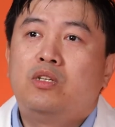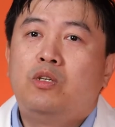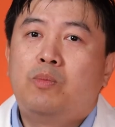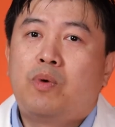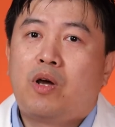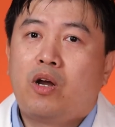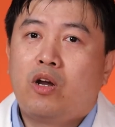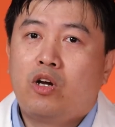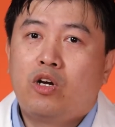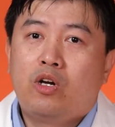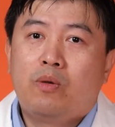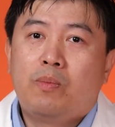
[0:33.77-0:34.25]
You
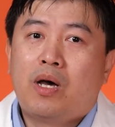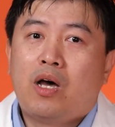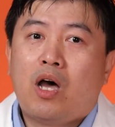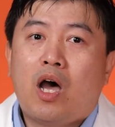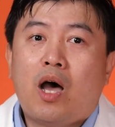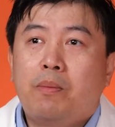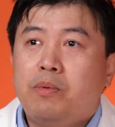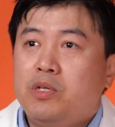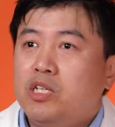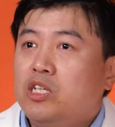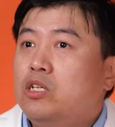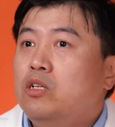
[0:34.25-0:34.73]
probably heard
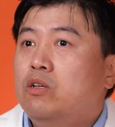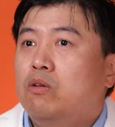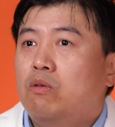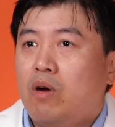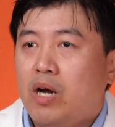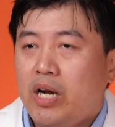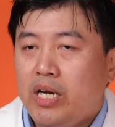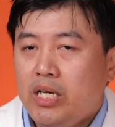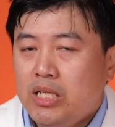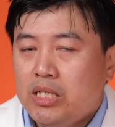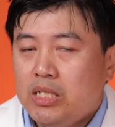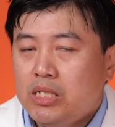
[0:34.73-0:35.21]
about optic
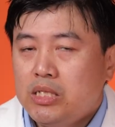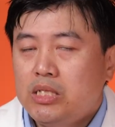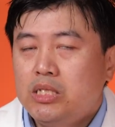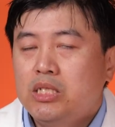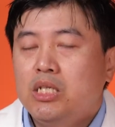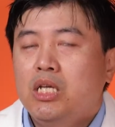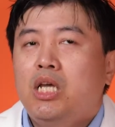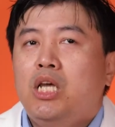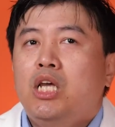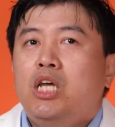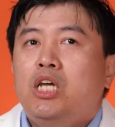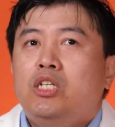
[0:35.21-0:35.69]

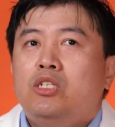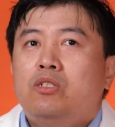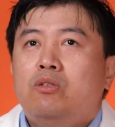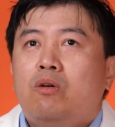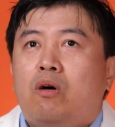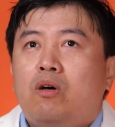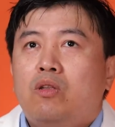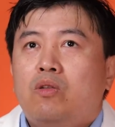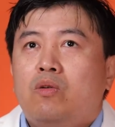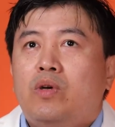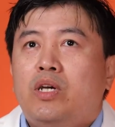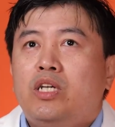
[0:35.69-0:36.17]
neuritis,
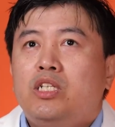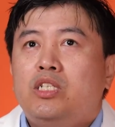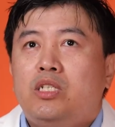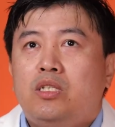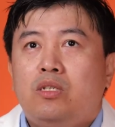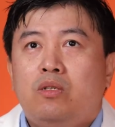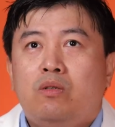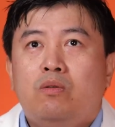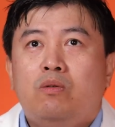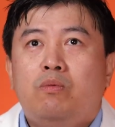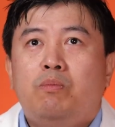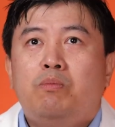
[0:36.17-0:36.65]
to all the way
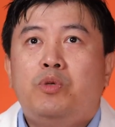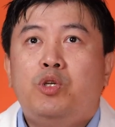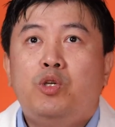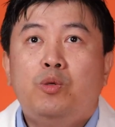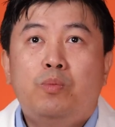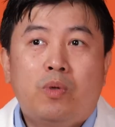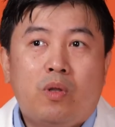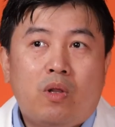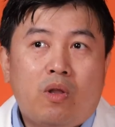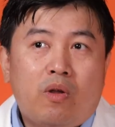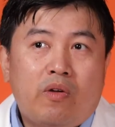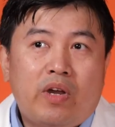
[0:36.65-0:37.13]
to
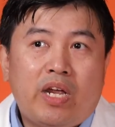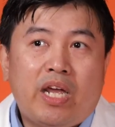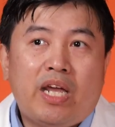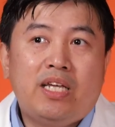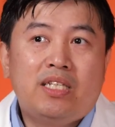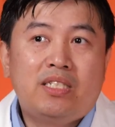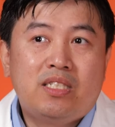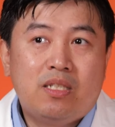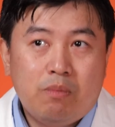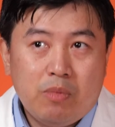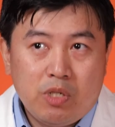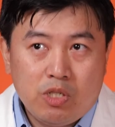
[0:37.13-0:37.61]
pupillary
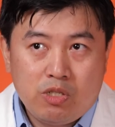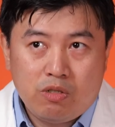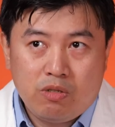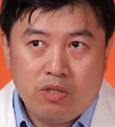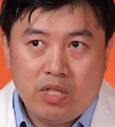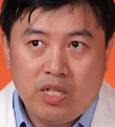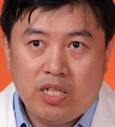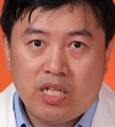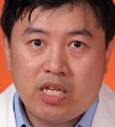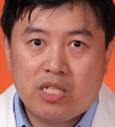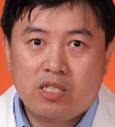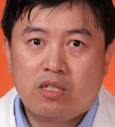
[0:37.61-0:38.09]

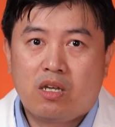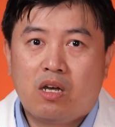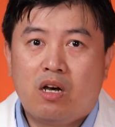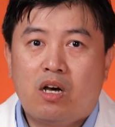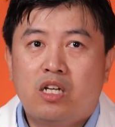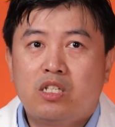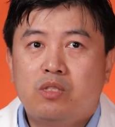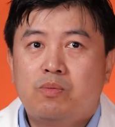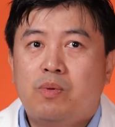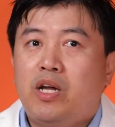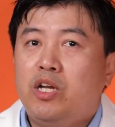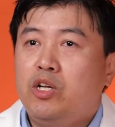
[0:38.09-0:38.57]
asymmetry that's
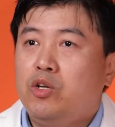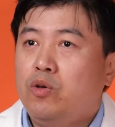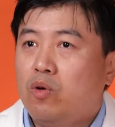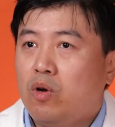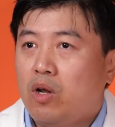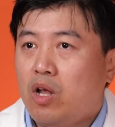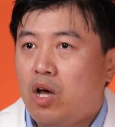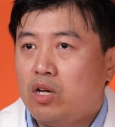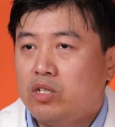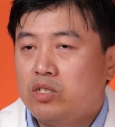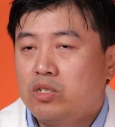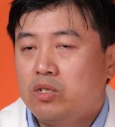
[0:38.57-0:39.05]
caused by
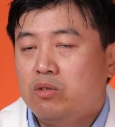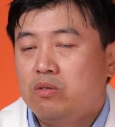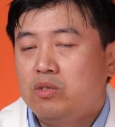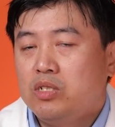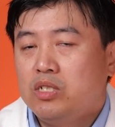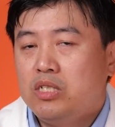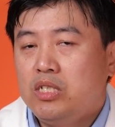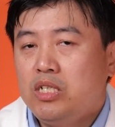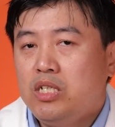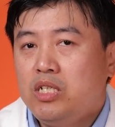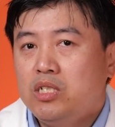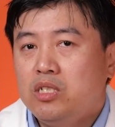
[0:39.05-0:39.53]
neurological
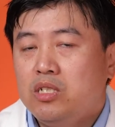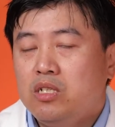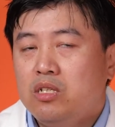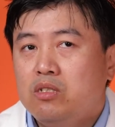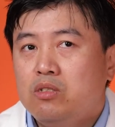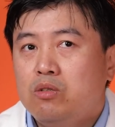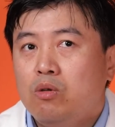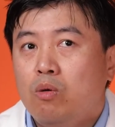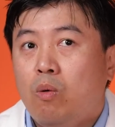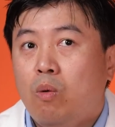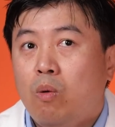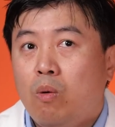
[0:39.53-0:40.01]

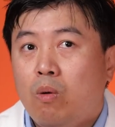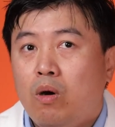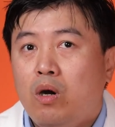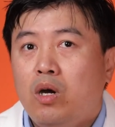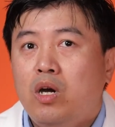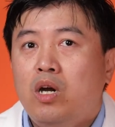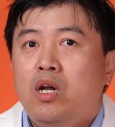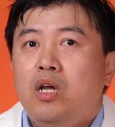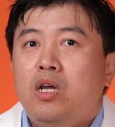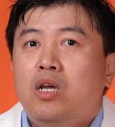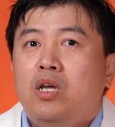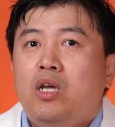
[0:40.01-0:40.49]
diseases
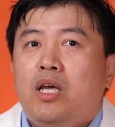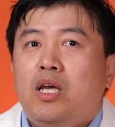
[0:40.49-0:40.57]
or